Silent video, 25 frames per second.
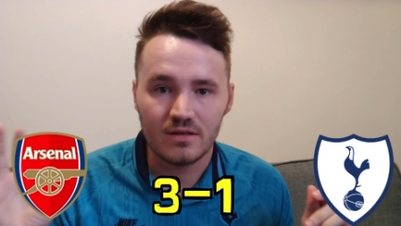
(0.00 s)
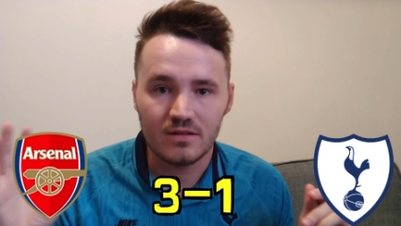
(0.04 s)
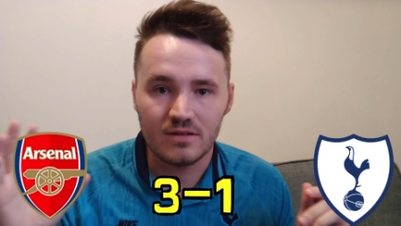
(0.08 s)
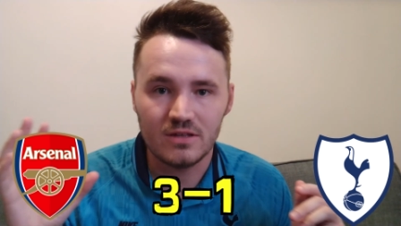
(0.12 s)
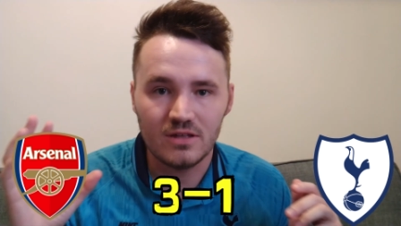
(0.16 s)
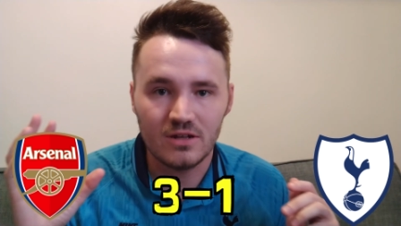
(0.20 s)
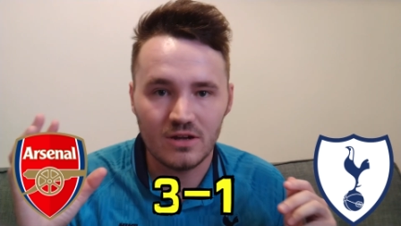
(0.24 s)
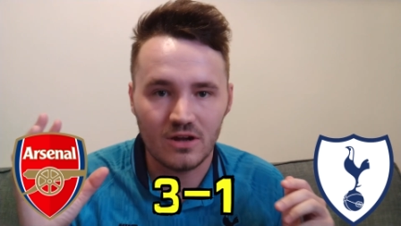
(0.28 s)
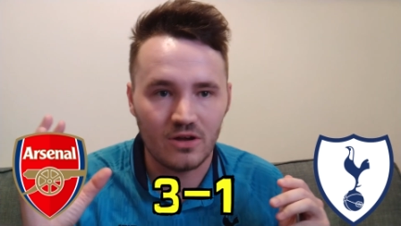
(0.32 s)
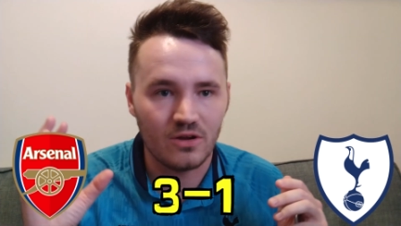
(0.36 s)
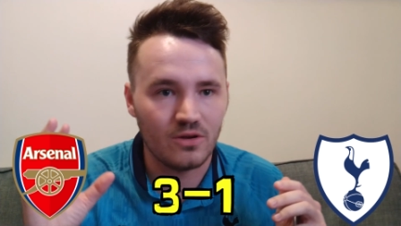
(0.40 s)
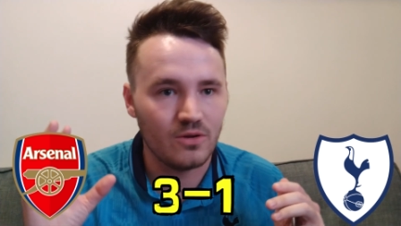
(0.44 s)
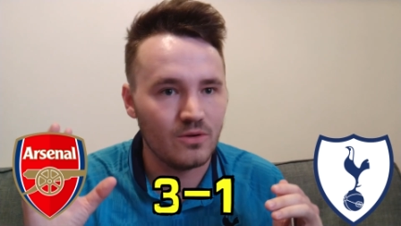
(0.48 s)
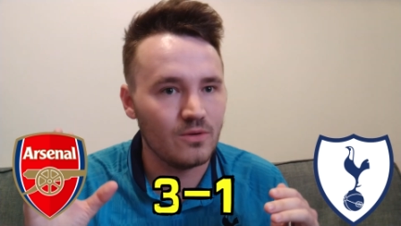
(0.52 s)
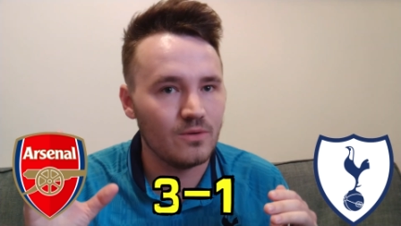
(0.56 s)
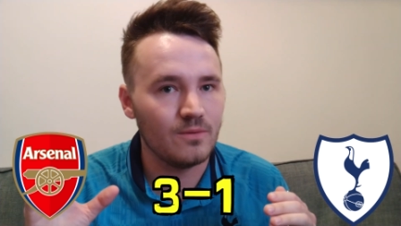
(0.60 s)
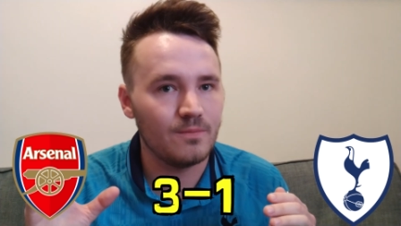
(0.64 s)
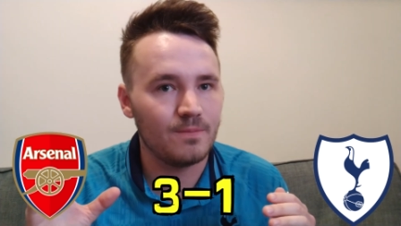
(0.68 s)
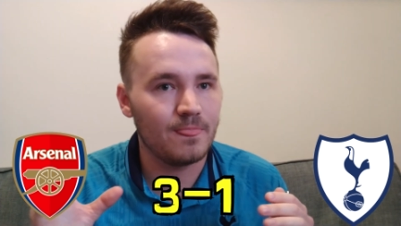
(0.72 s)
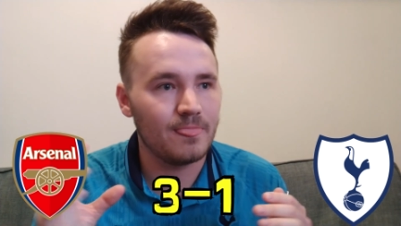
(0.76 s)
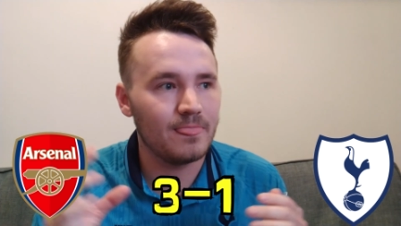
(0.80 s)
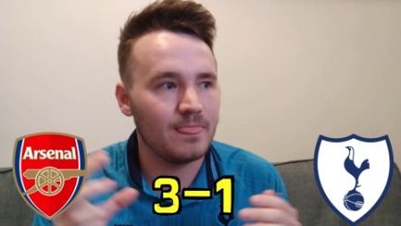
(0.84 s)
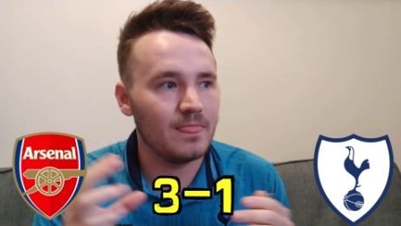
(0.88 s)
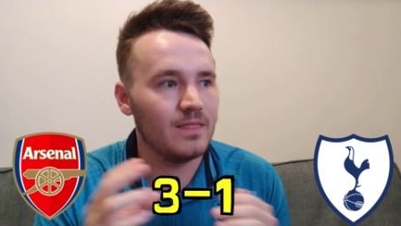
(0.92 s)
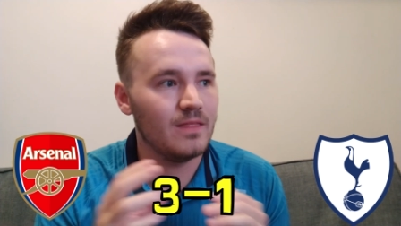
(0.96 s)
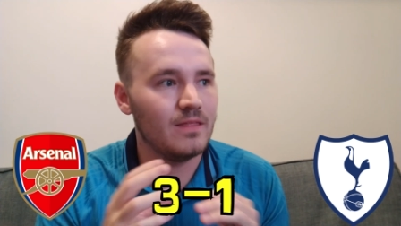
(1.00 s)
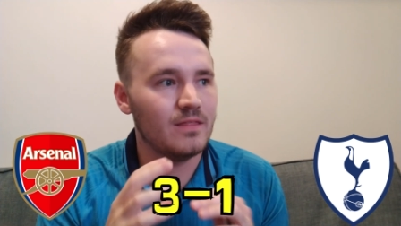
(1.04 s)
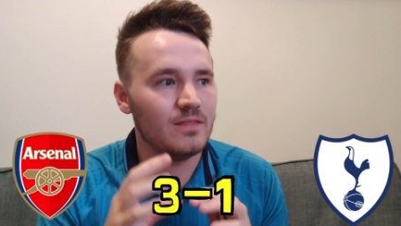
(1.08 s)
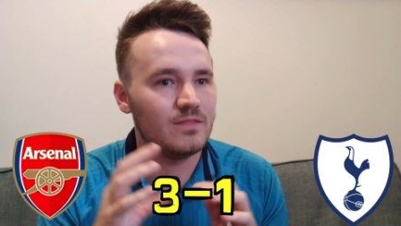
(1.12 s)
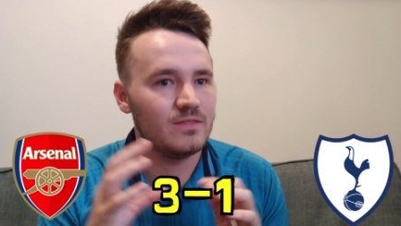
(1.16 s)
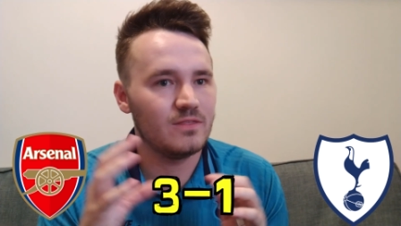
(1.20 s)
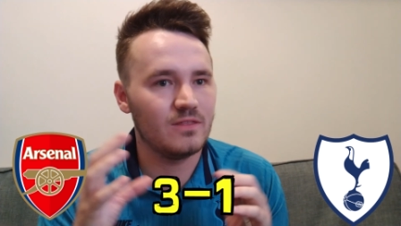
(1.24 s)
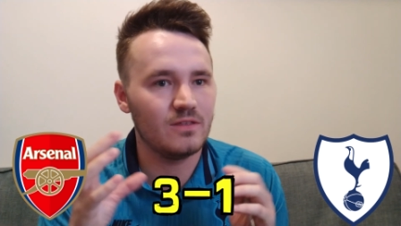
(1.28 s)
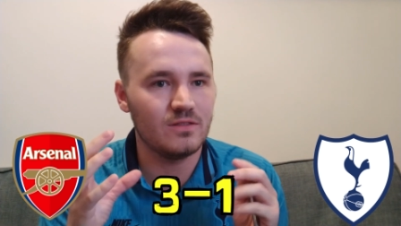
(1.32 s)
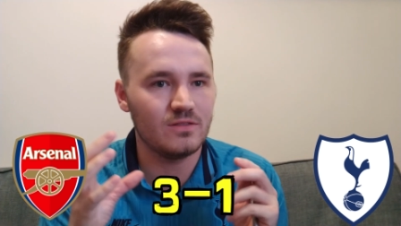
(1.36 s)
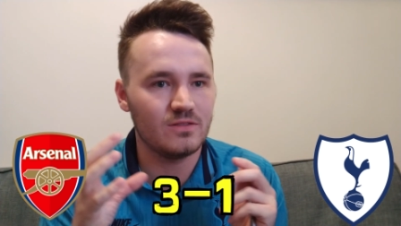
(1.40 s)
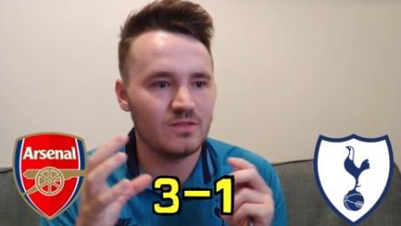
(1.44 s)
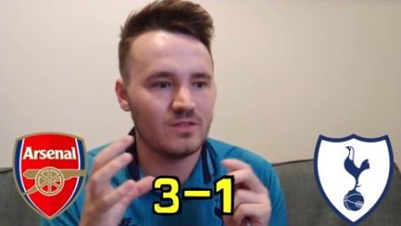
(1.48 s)
You know,
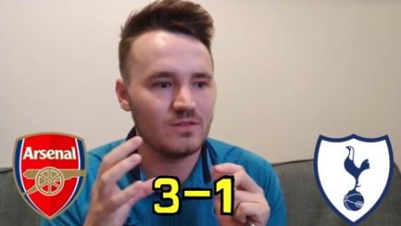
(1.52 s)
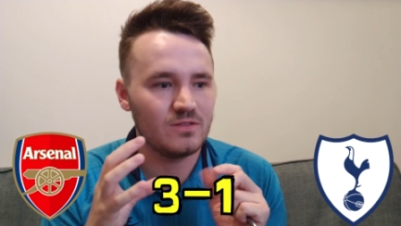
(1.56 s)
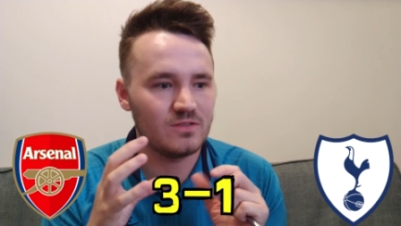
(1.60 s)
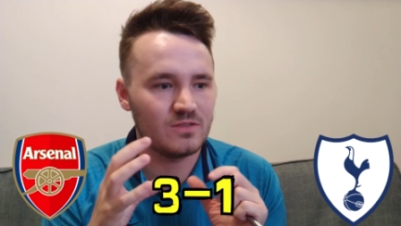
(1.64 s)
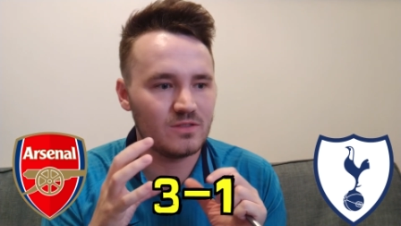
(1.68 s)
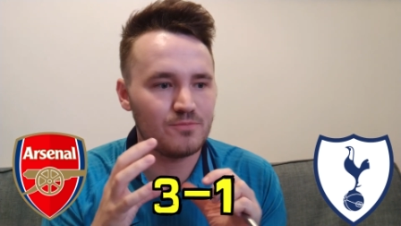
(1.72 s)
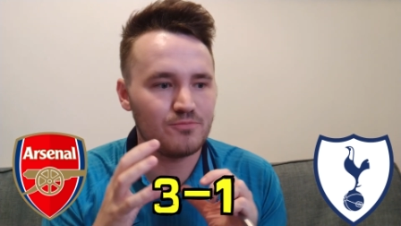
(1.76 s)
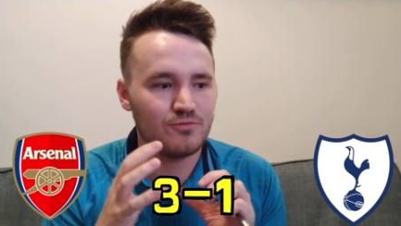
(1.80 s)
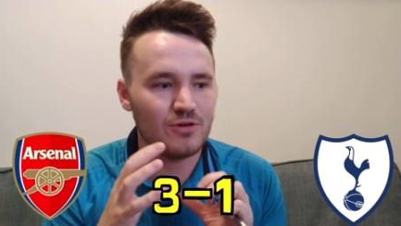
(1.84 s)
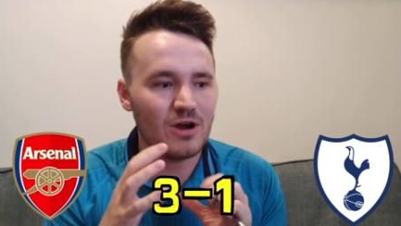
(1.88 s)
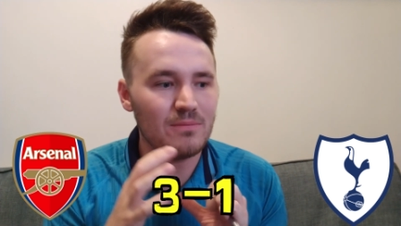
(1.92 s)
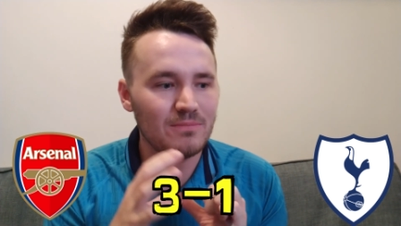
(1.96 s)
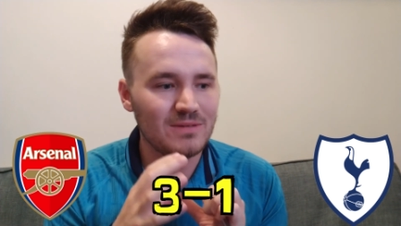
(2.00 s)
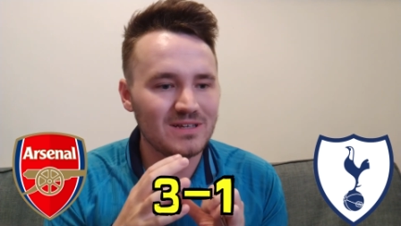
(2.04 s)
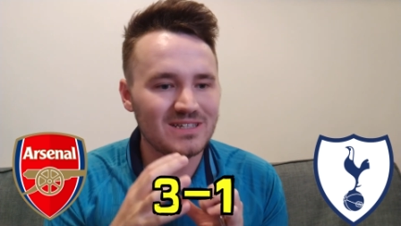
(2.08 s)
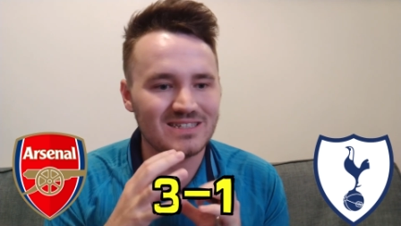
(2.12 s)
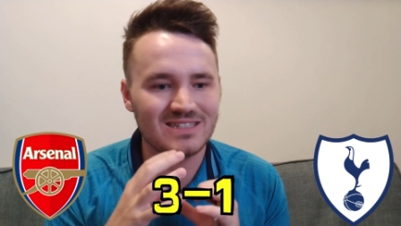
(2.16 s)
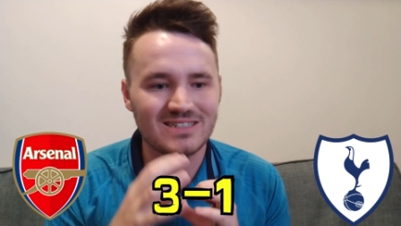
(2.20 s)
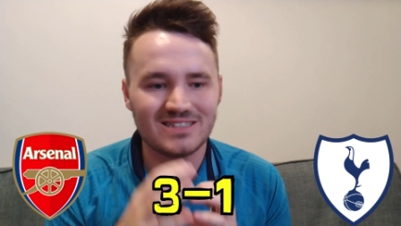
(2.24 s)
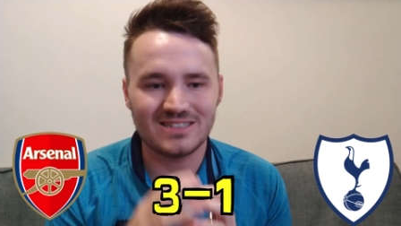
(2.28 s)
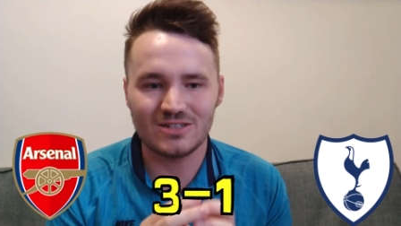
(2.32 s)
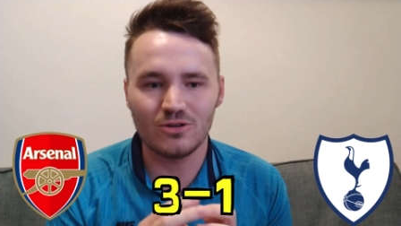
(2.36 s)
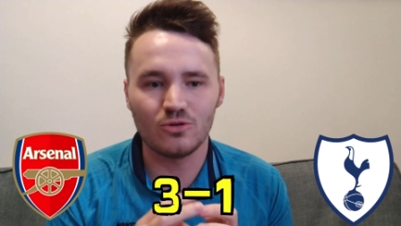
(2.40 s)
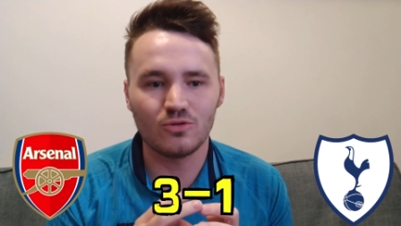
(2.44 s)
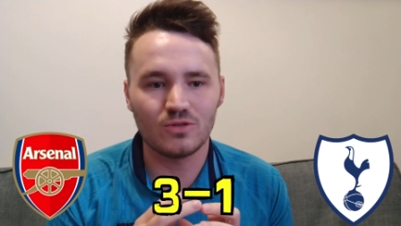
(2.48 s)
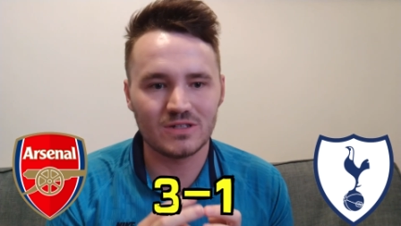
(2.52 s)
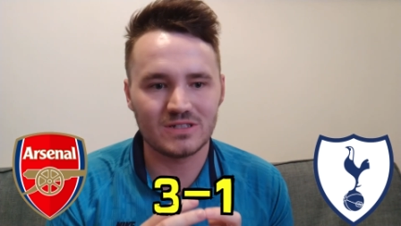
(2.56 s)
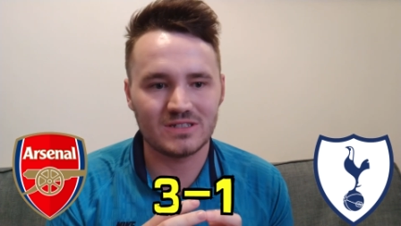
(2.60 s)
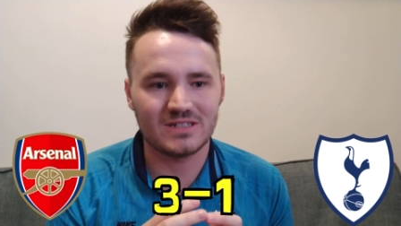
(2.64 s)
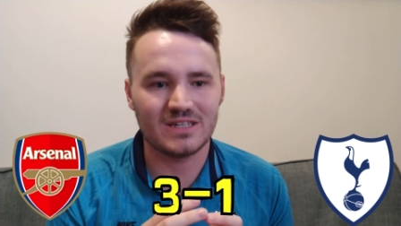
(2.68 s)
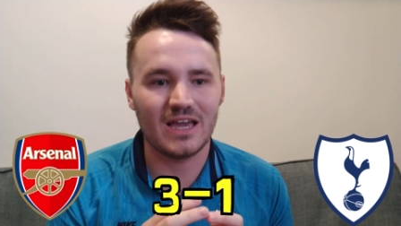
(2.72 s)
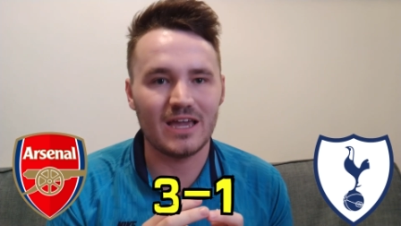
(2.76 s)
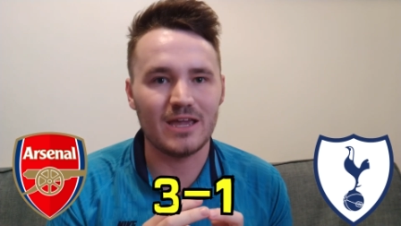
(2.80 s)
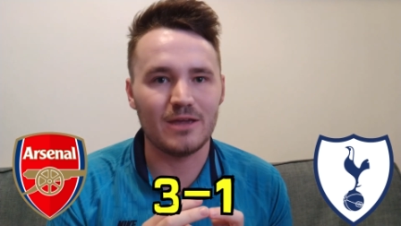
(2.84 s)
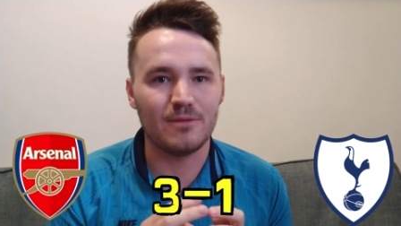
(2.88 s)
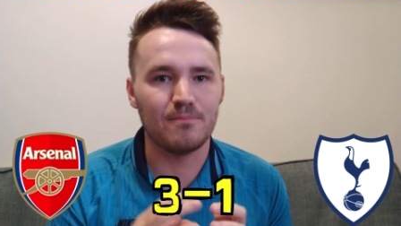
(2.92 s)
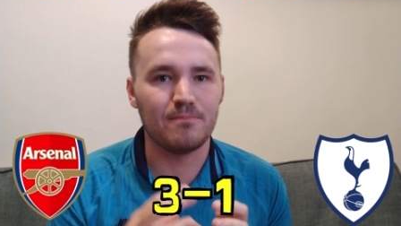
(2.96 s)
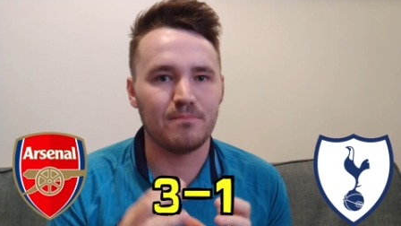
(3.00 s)
the, the, the premise is still the
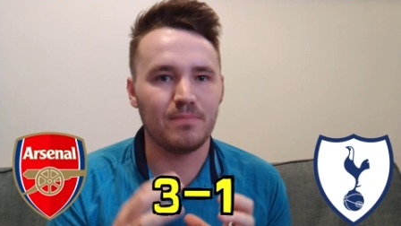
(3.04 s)
same.